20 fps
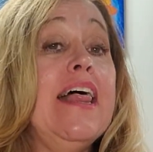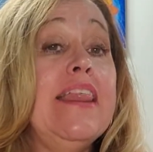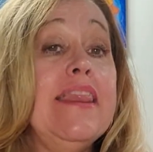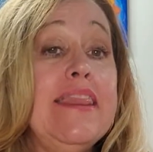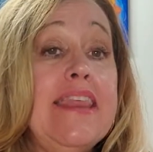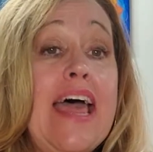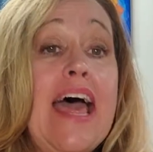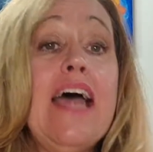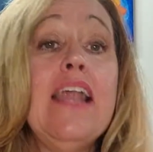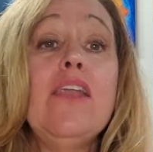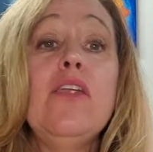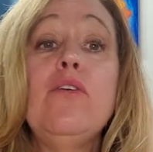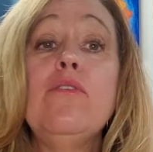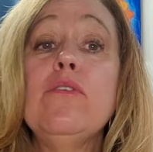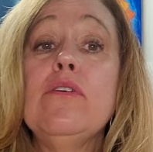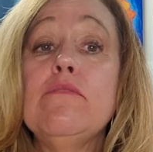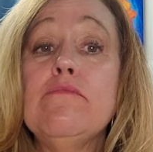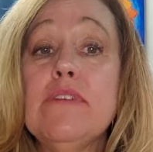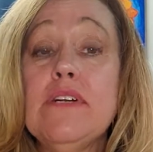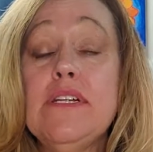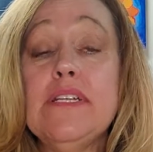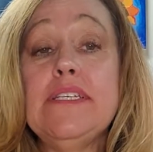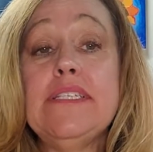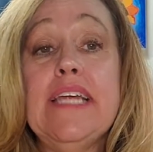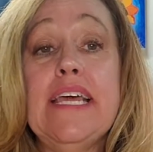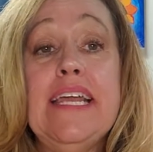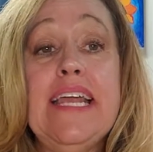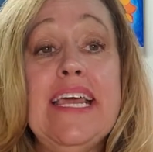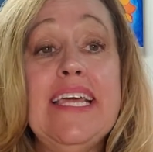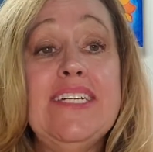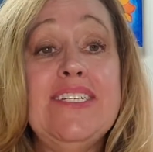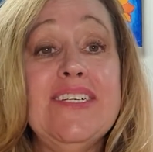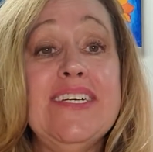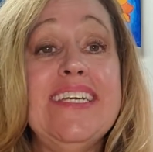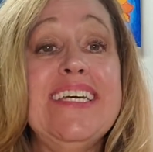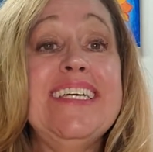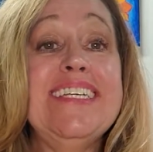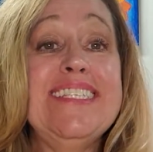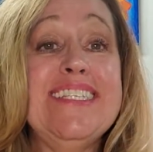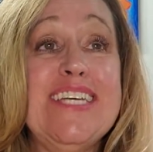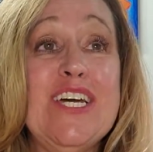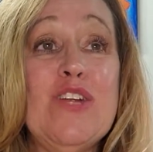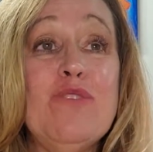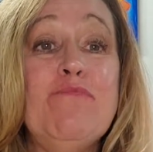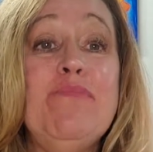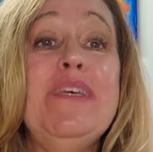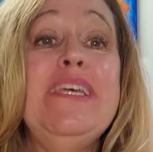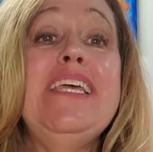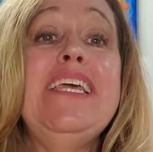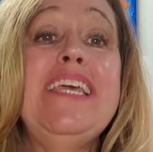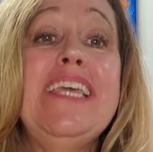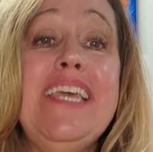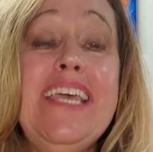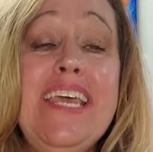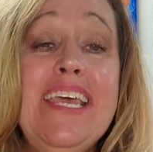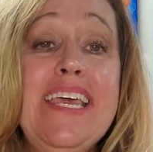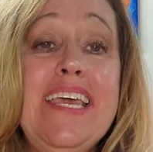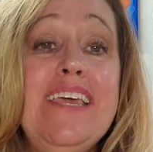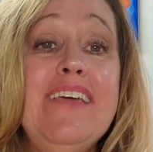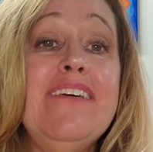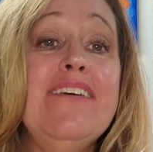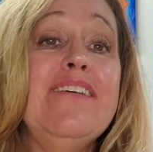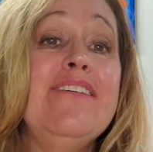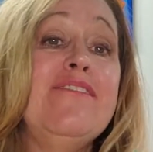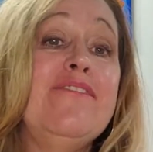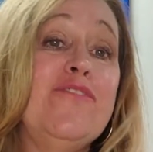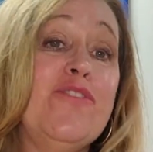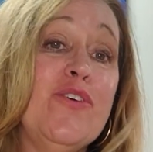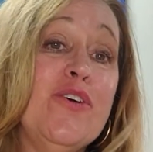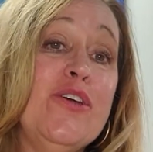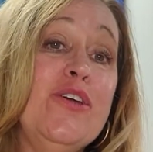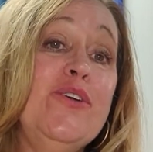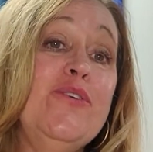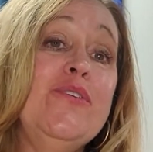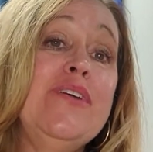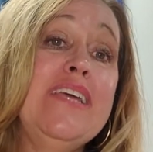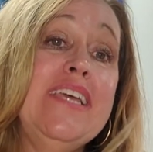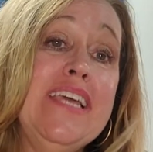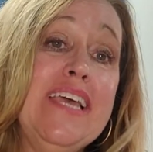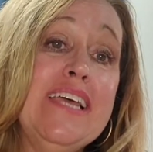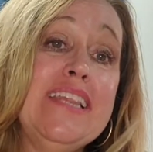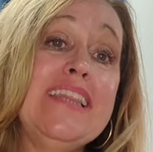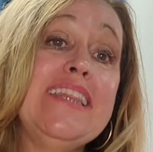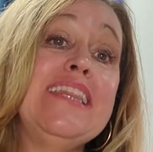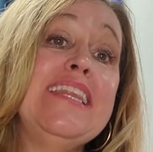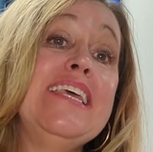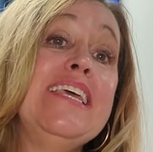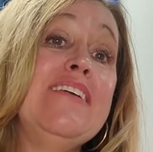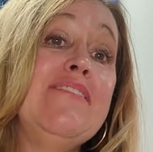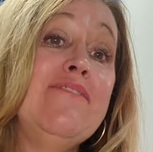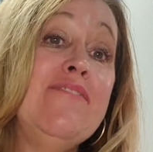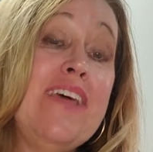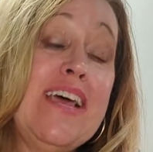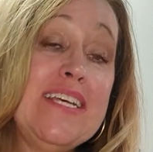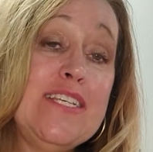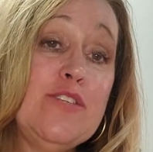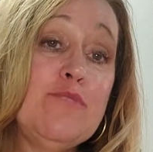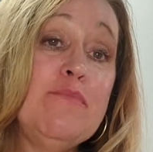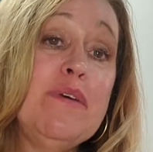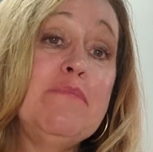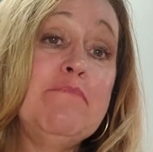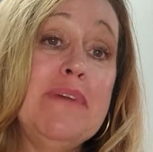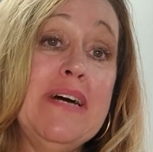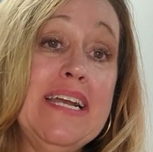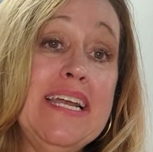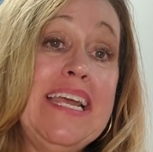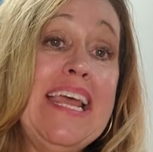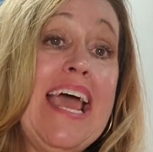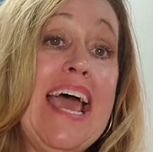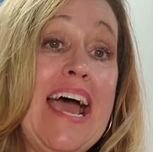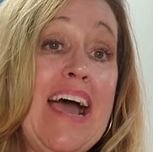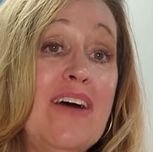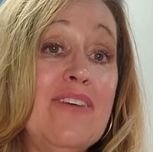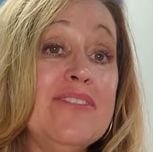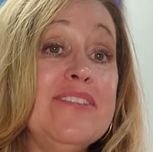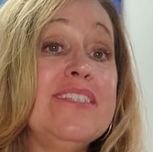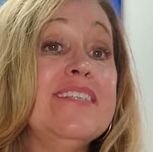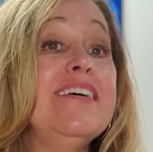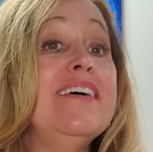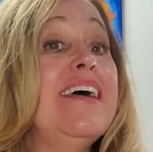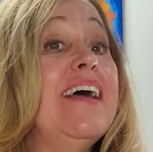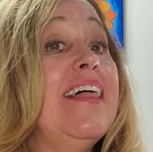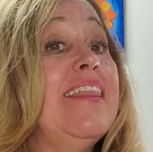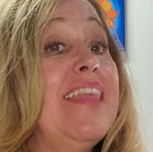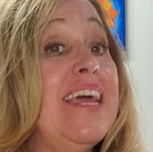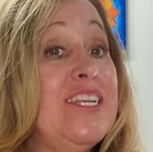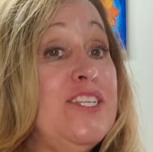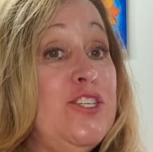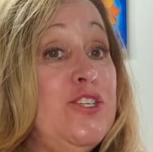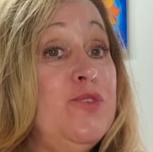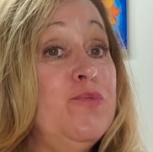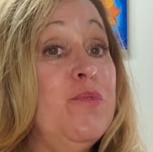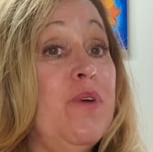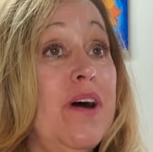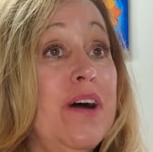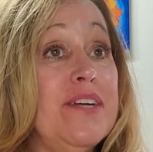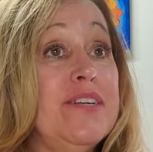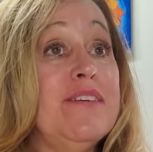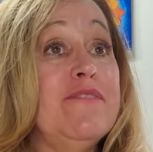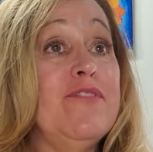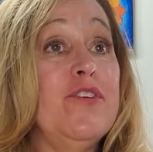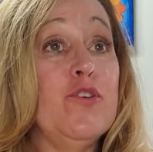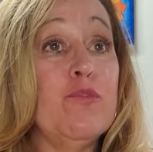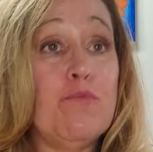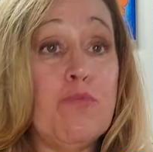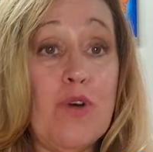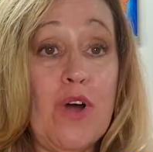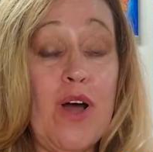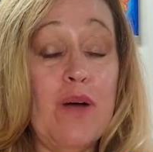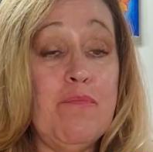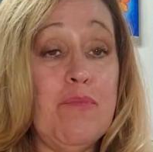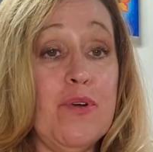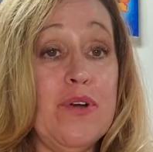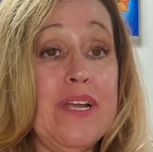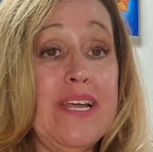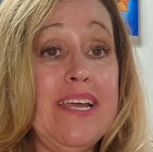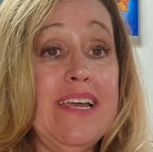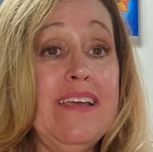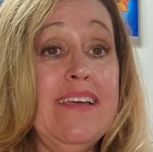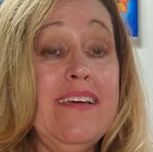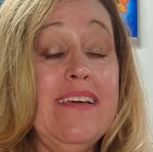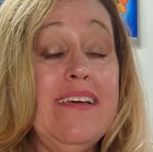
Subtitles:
that local real estate agent is going to be key for you to get the investment money out that you want of your property.